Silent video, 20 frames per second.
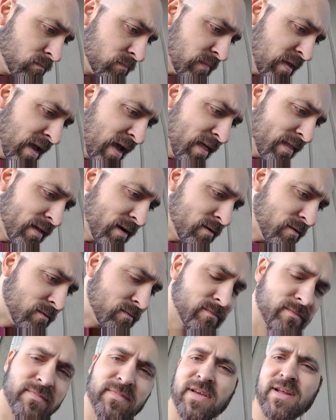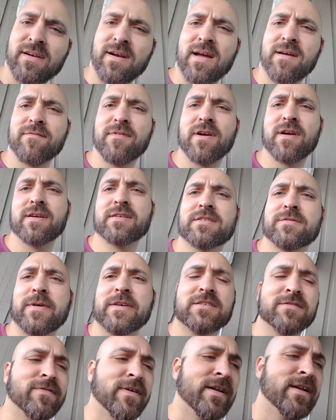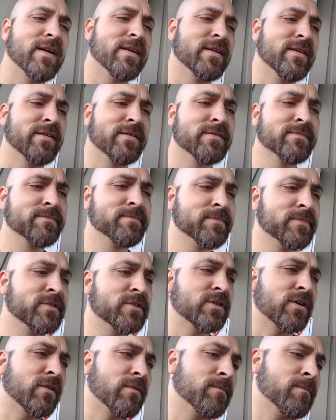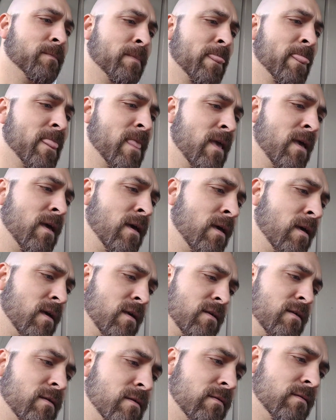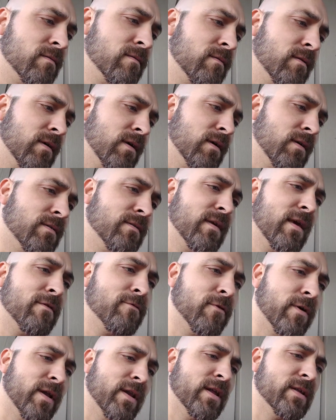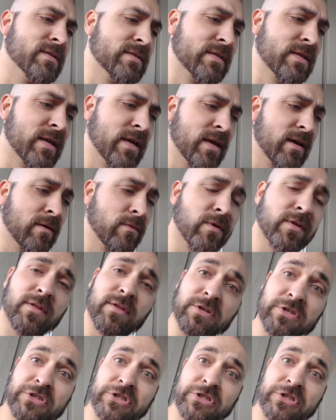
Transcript: Yeah, they don't, they're not very specified on here, so. Uh, Safeway needs to get with their